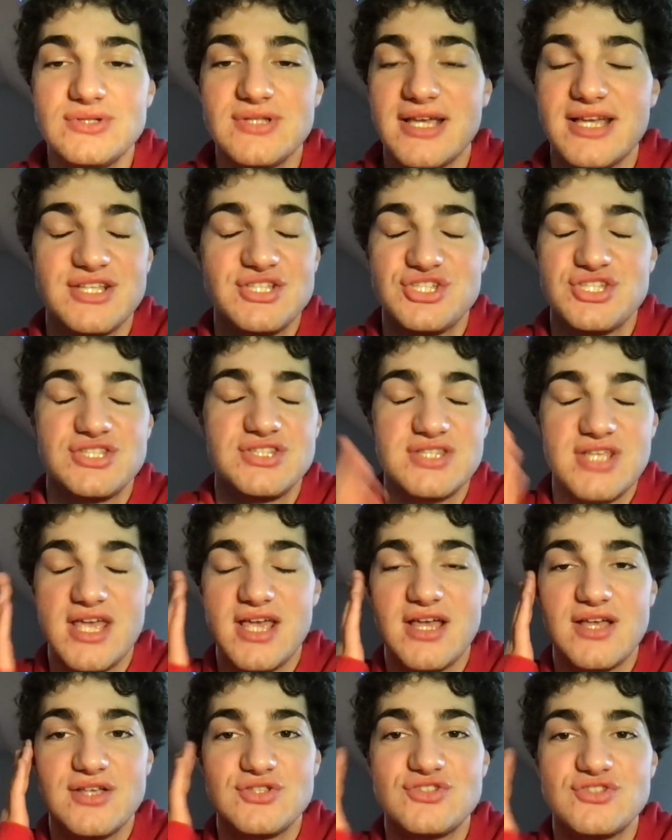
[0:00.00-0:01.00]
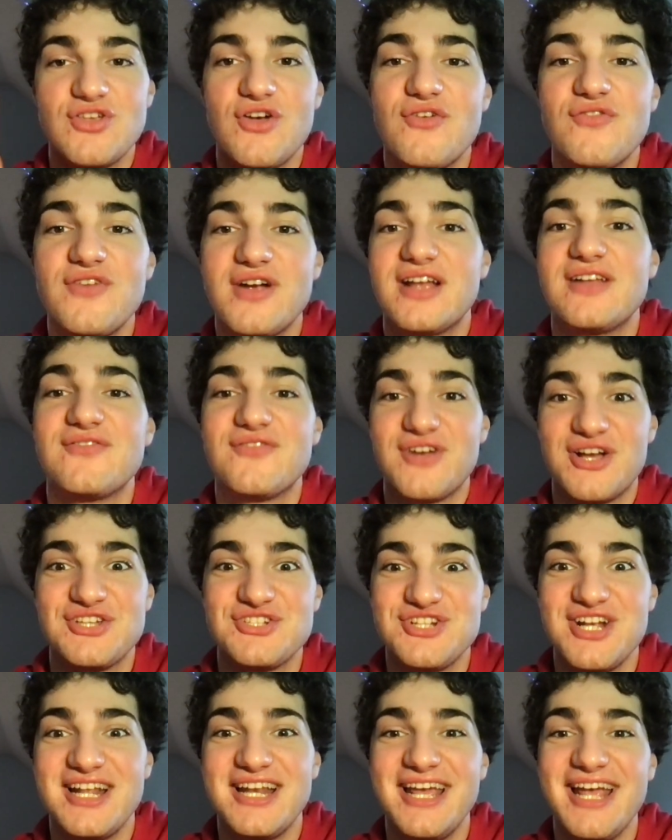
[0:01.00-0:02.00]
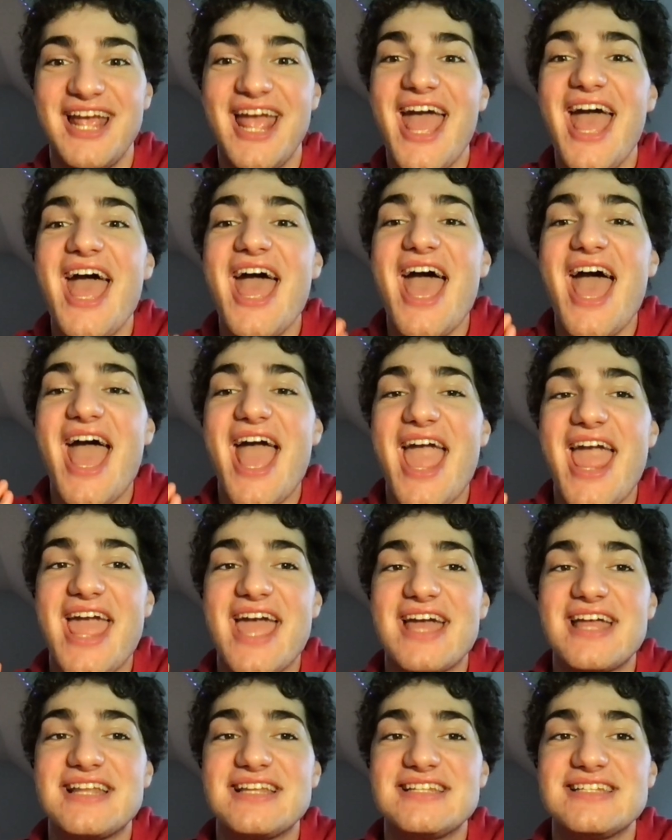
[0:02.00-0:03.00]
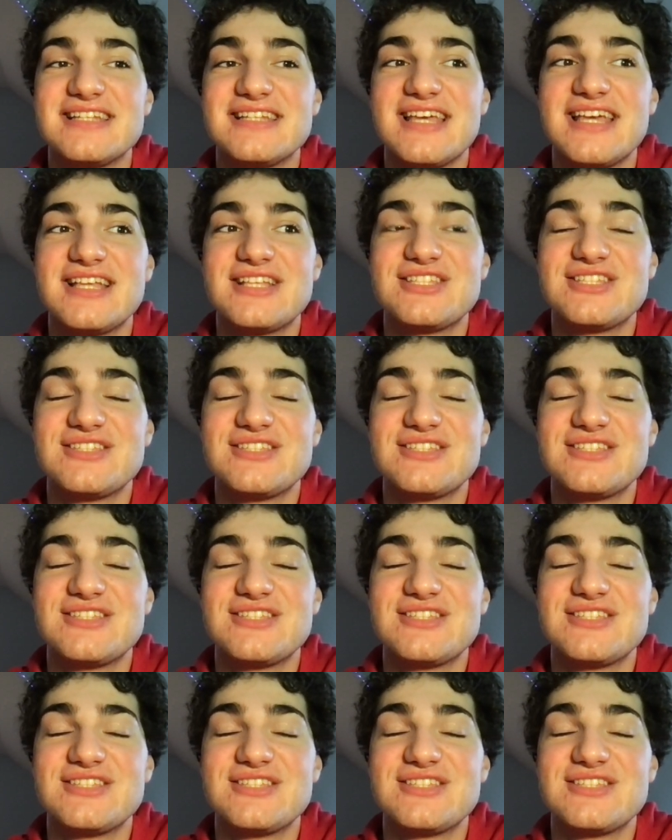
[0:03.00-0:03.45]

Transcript: Like, it's just, like, so freaking frustrating. And it